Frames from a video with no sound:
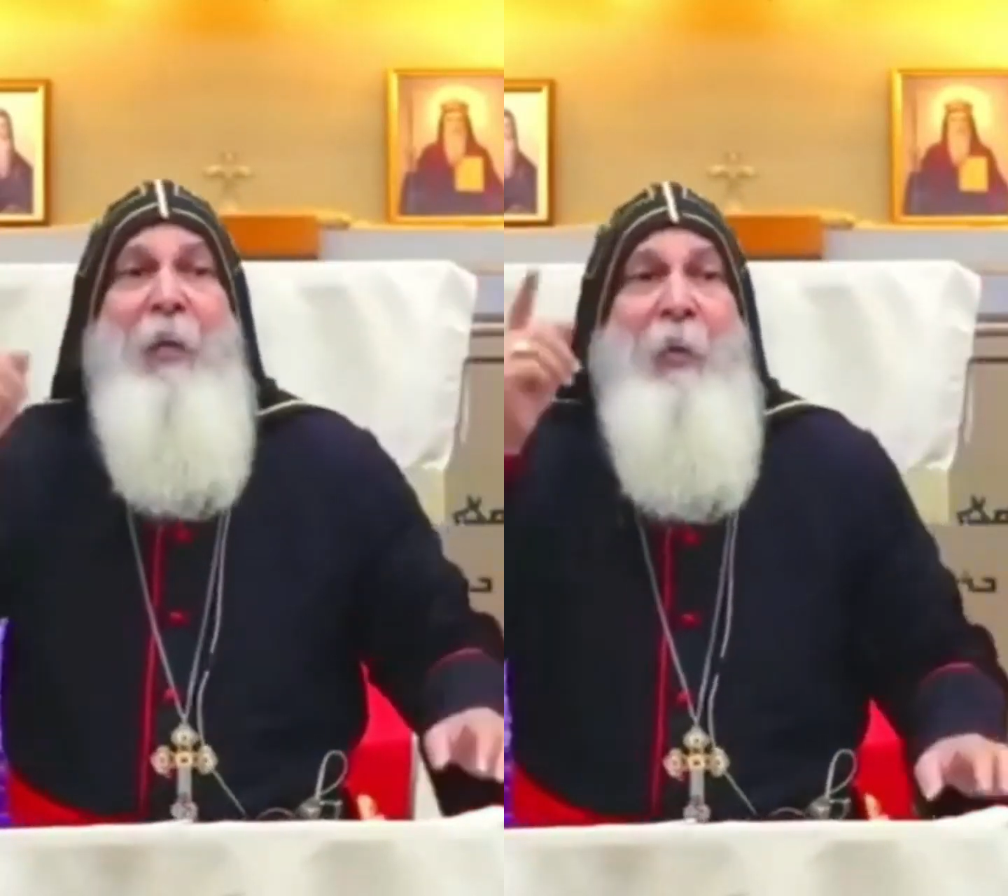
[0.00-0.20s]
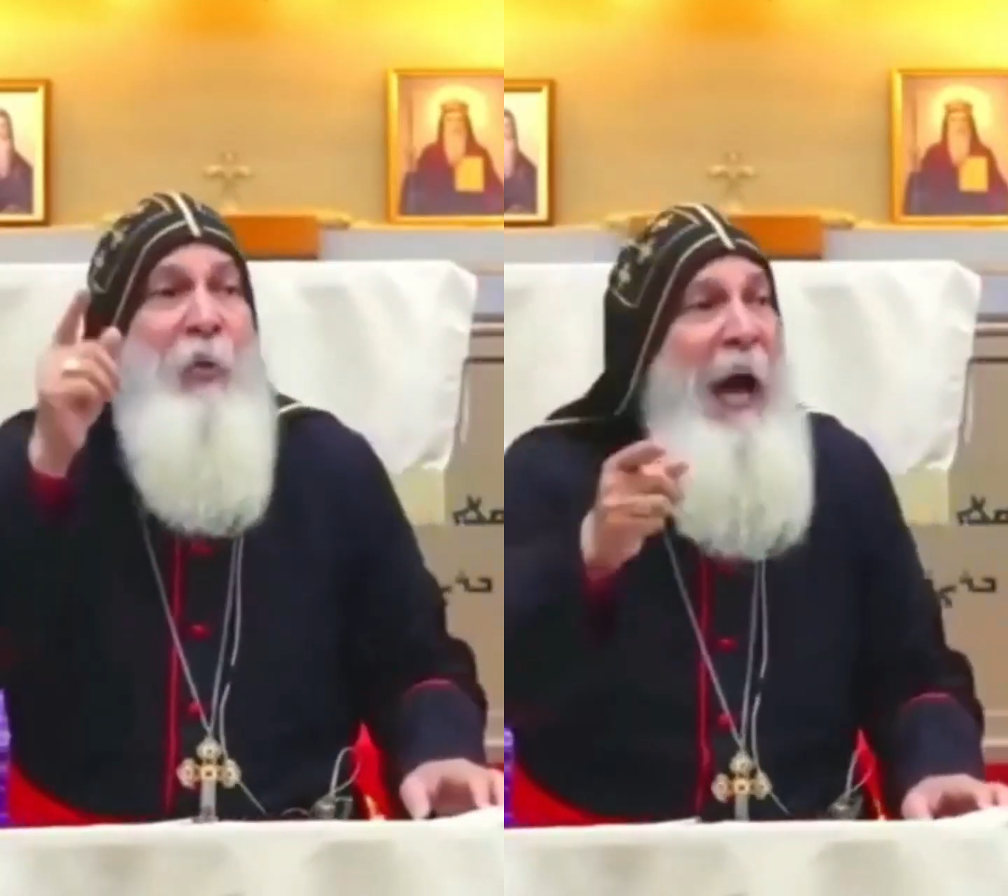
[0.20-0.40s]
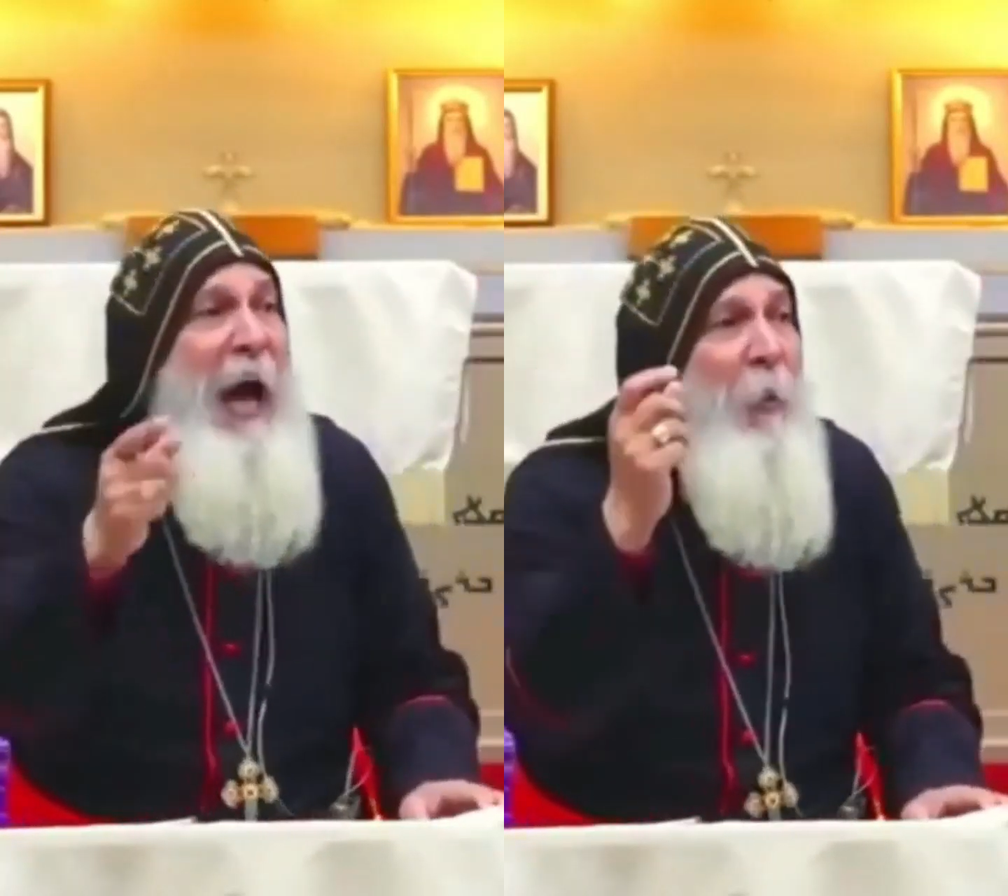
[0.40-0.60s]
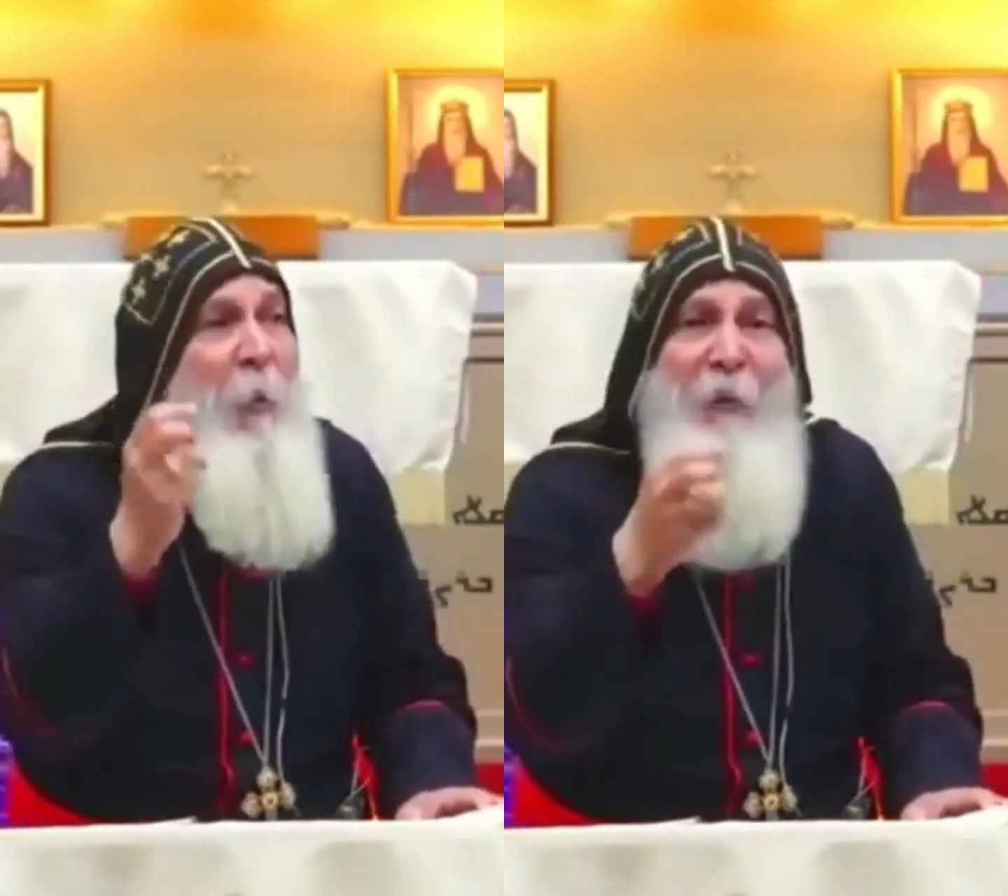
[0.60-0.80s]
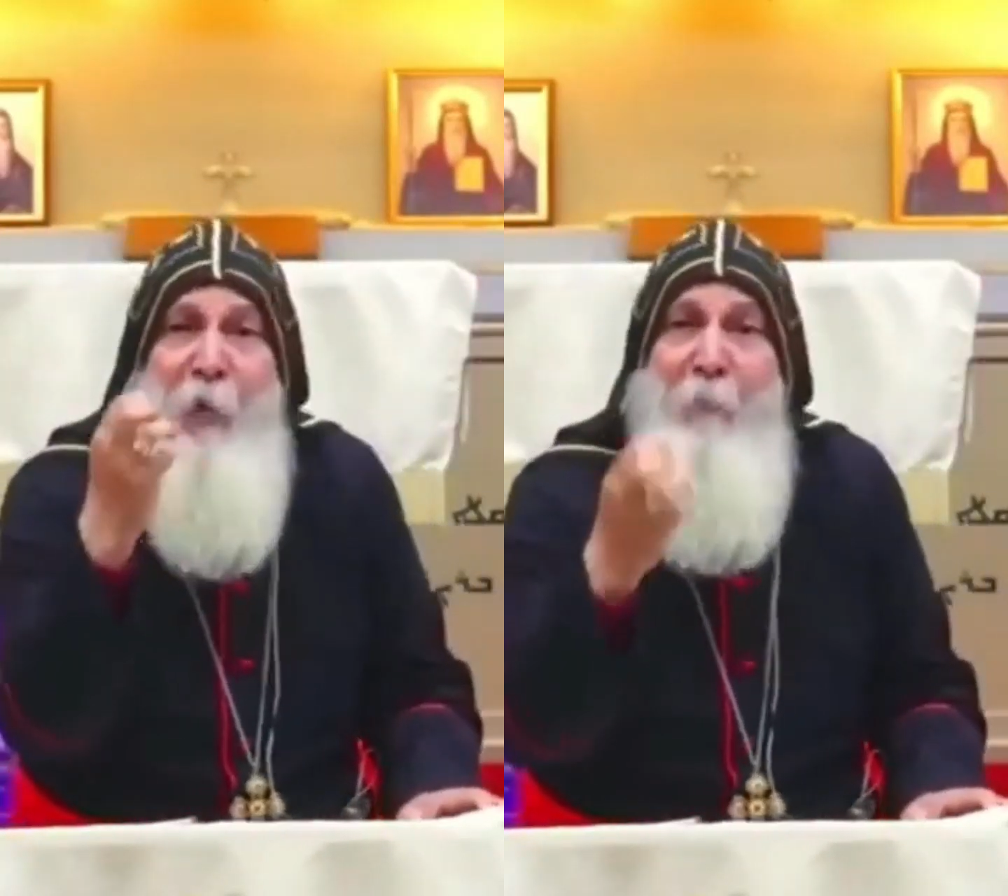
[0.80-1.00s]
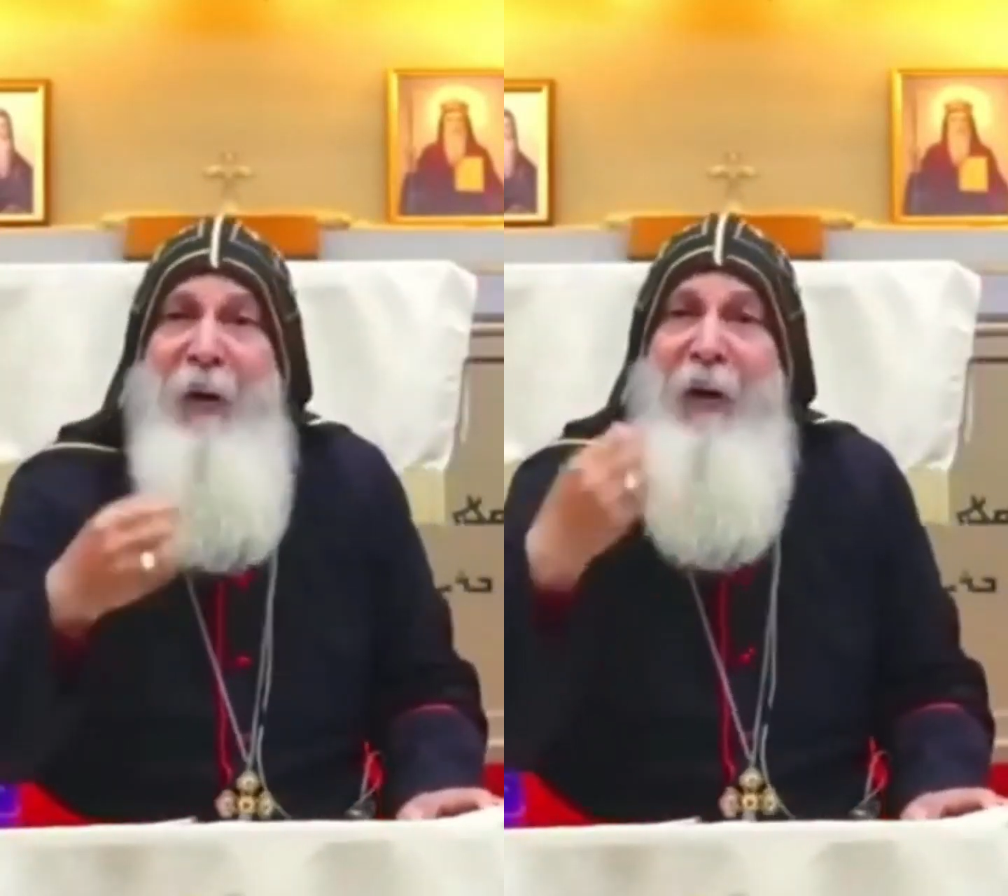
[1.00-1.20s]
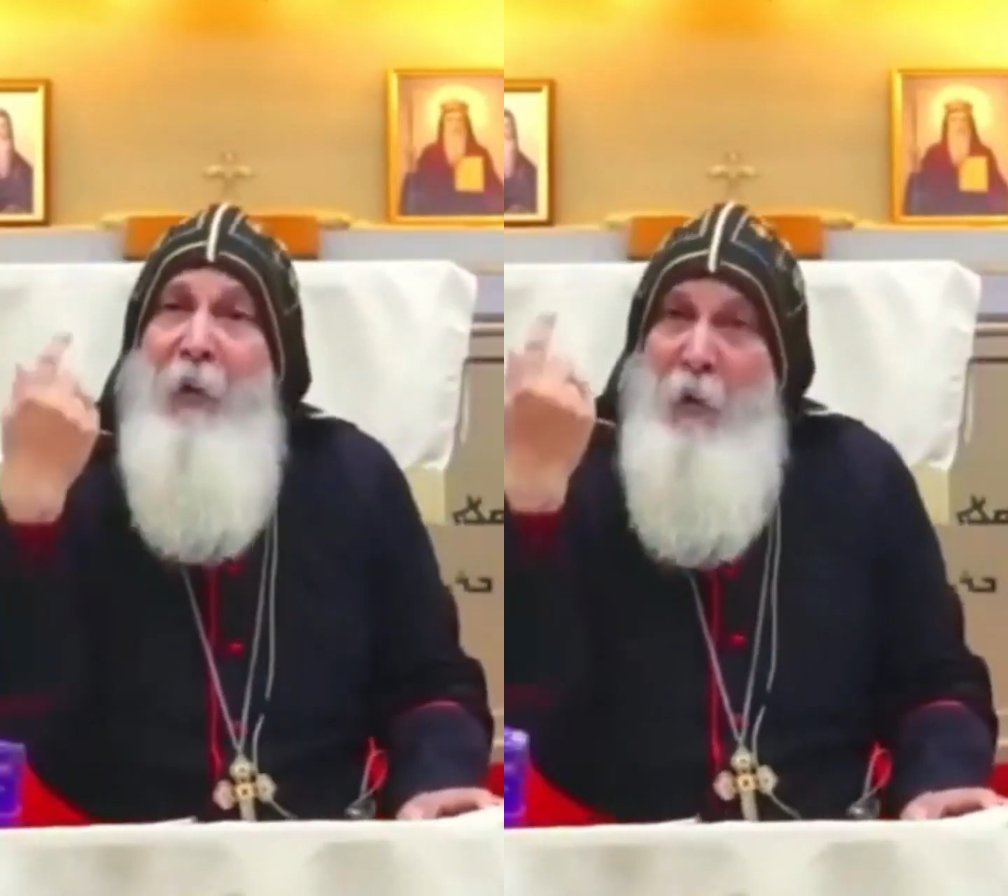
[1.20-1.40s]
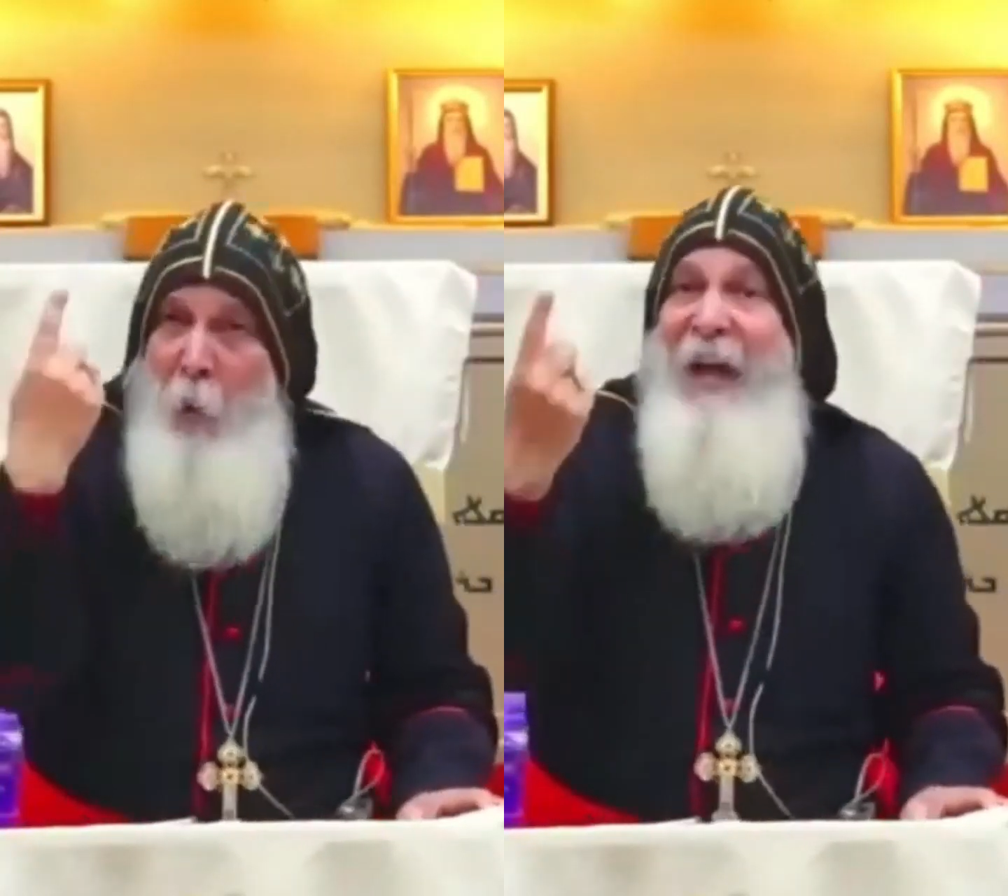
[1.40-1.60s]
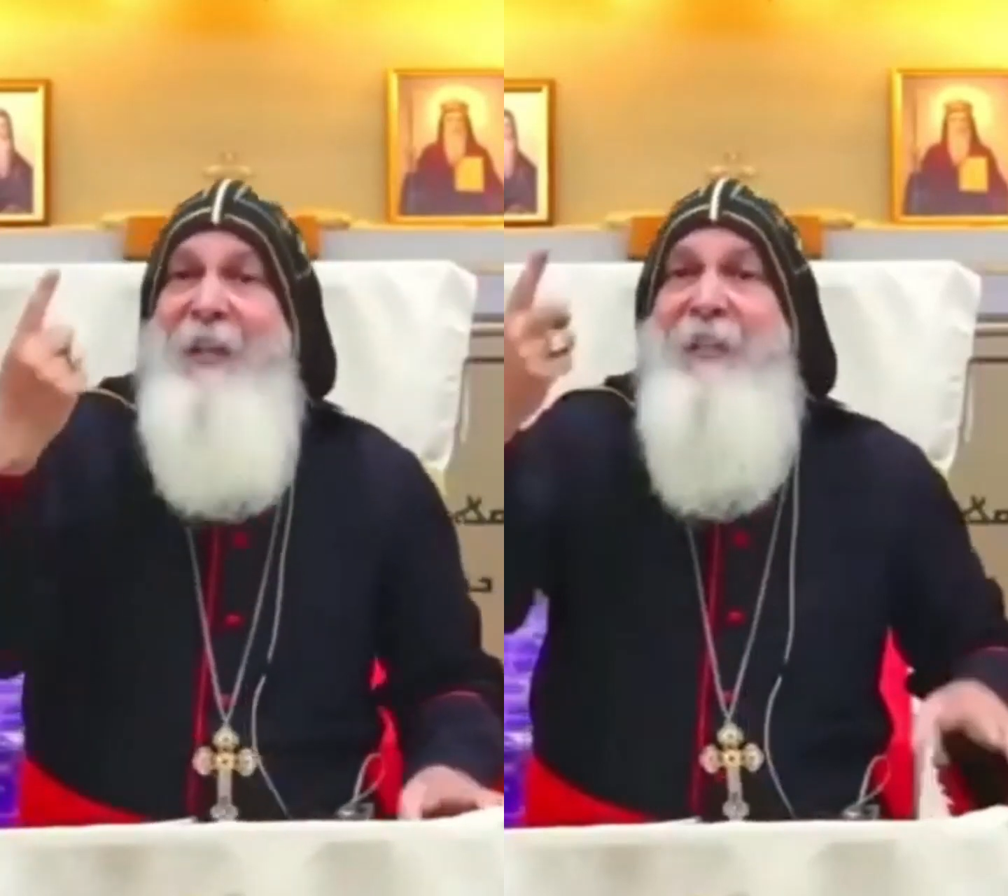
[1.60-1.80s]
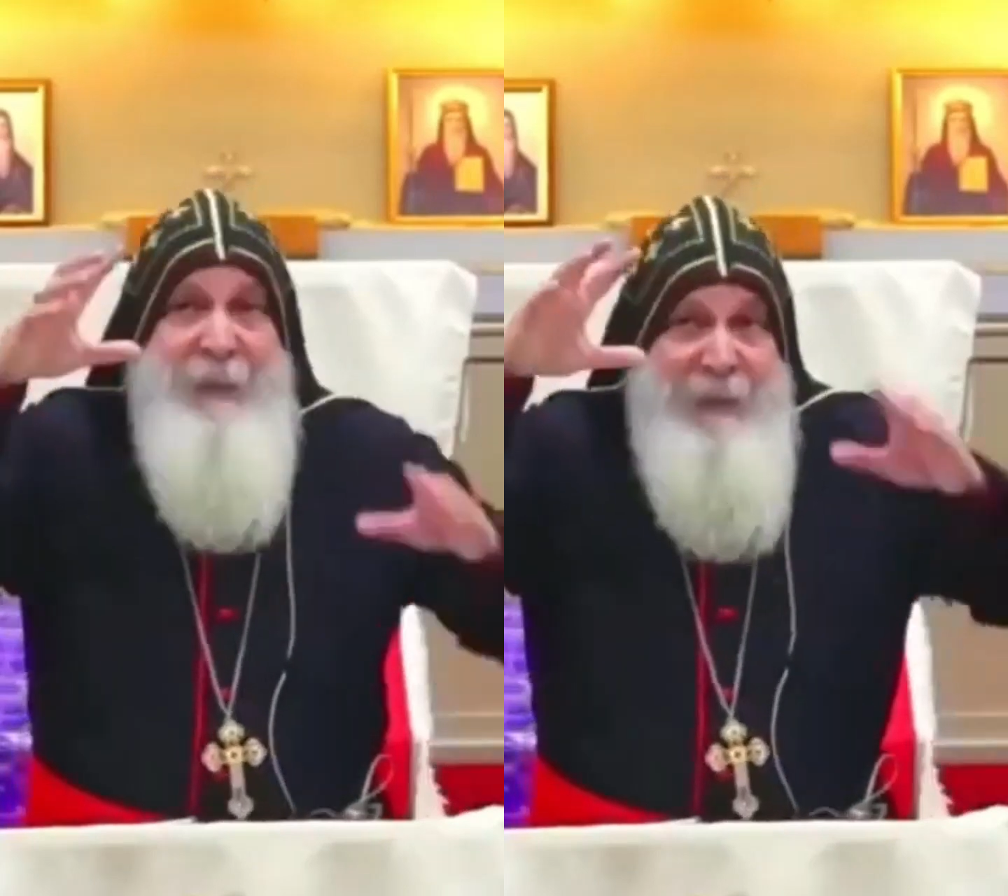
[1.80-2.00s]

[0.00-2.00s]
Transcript: So I want to bring once